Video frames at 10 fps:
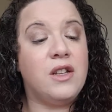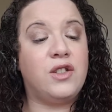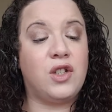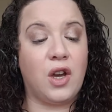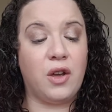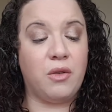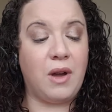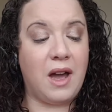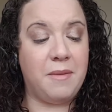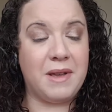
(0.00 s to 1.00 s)

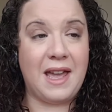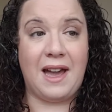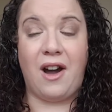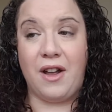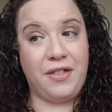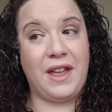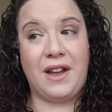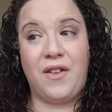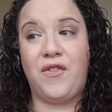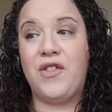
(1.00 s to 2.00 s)
So, I
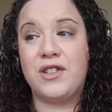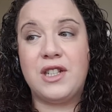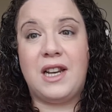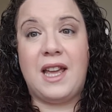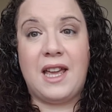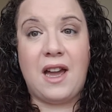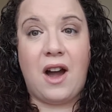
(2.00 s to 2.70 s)
think, unfortunately,